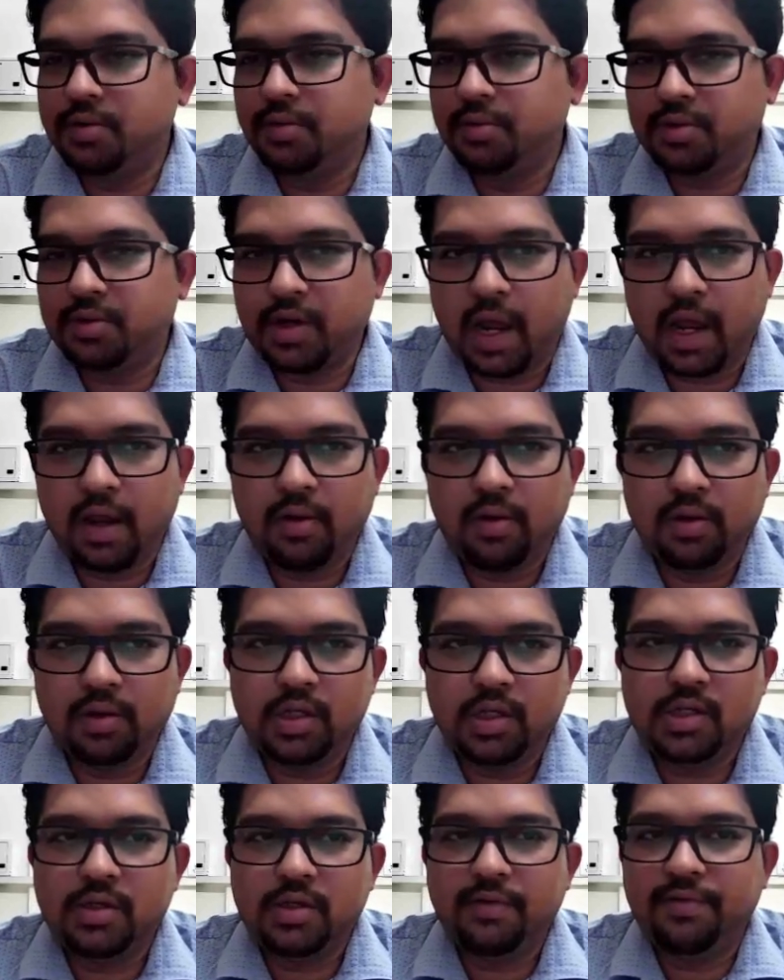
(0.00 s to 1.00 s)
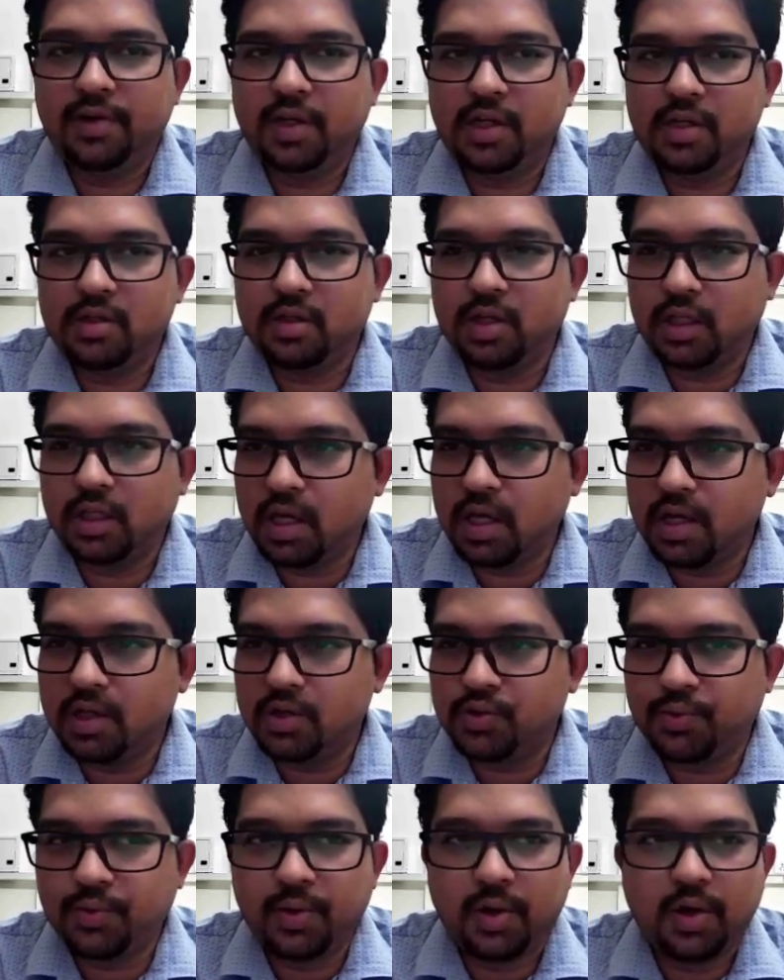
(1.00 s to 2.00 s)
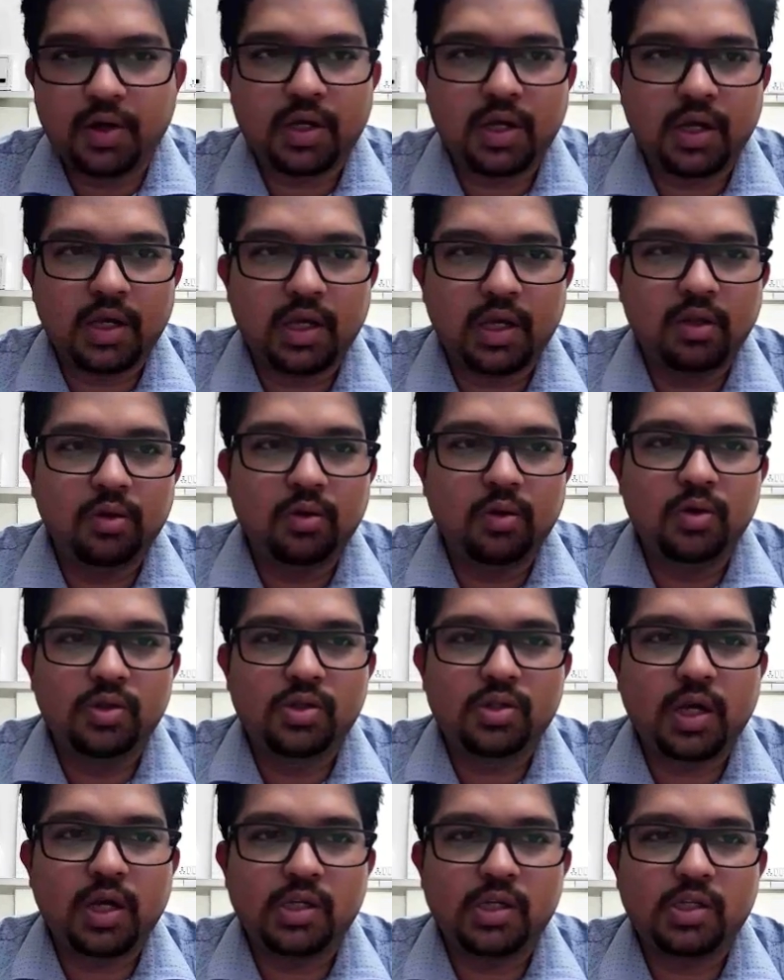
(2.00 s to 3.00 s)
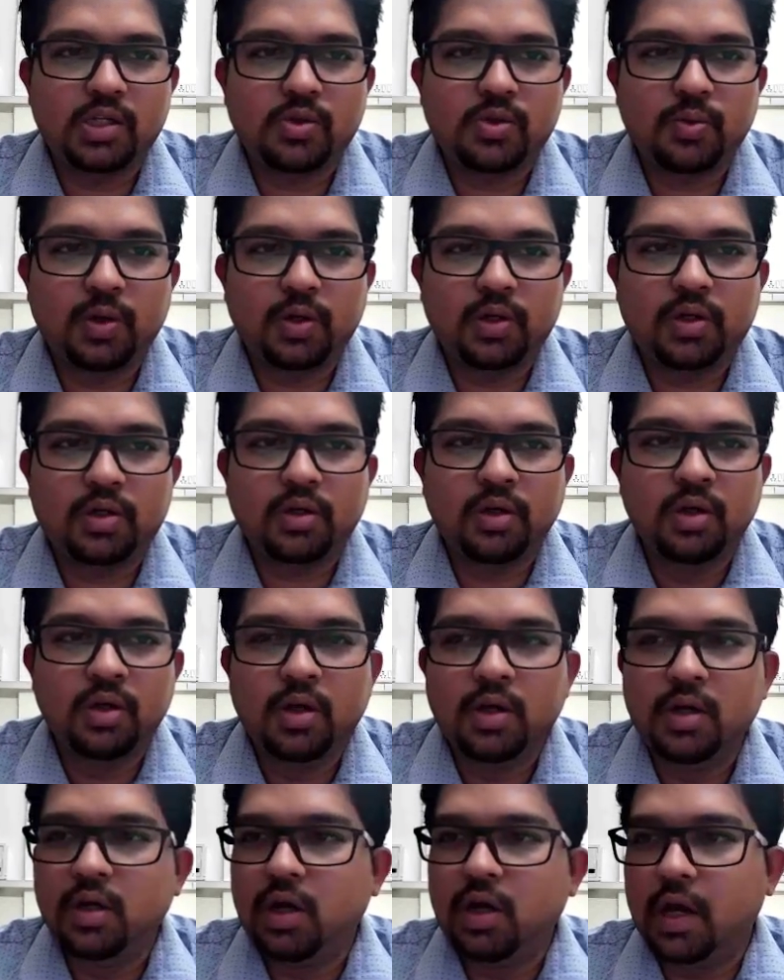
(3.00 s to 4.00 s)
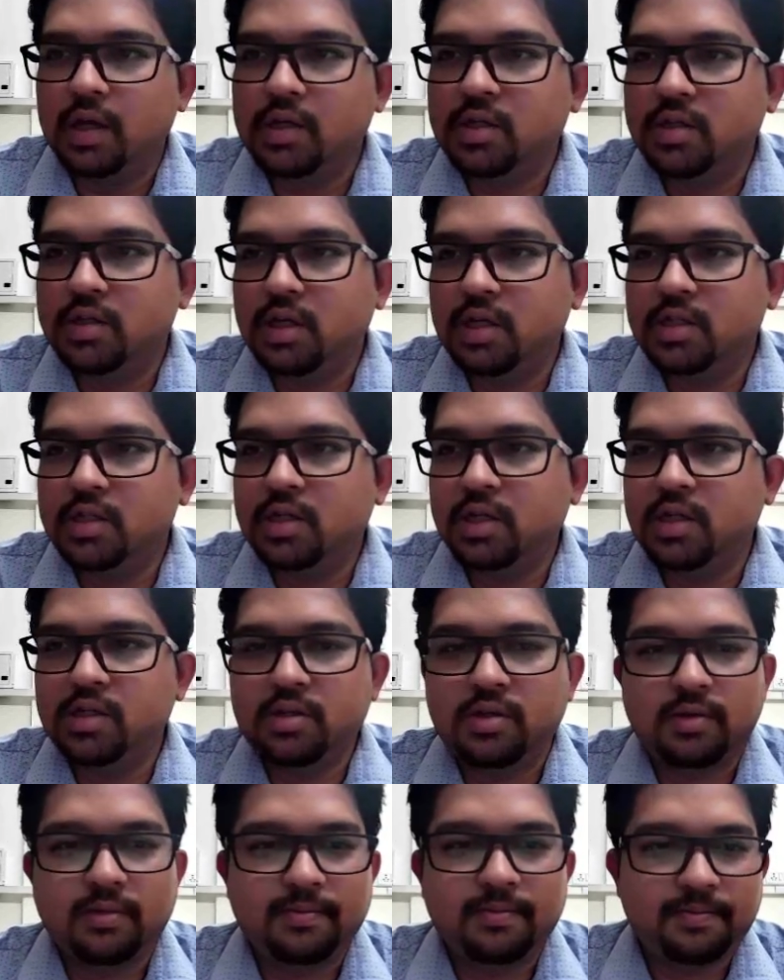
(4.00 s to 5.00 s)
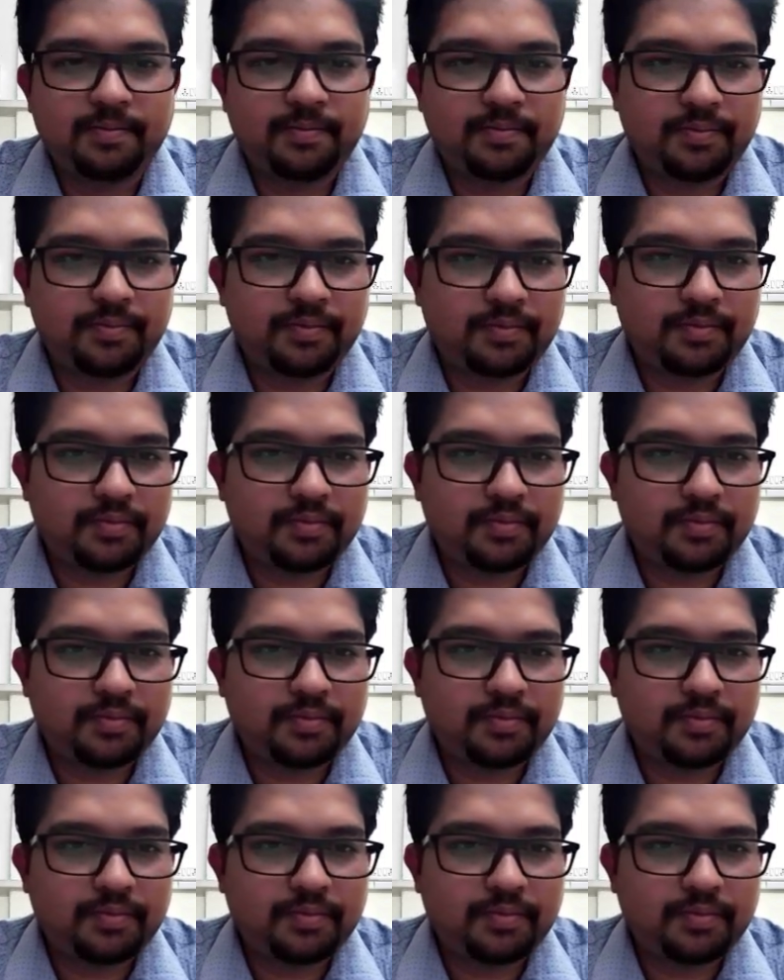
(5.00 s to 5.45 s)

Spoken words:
first you try all this. If it is nothing is working in those cases, what I suggest is